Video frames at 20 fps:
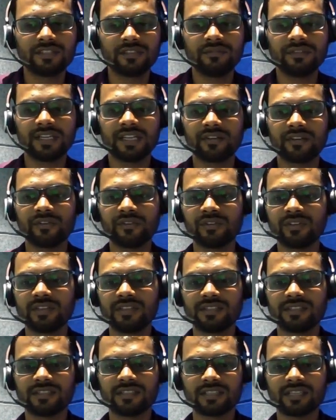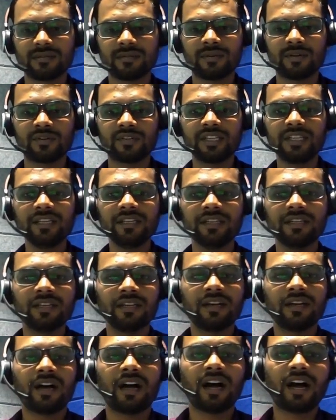we are going to discuss about the
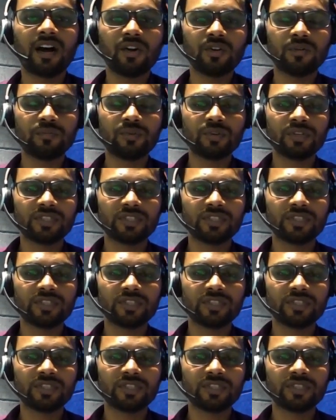output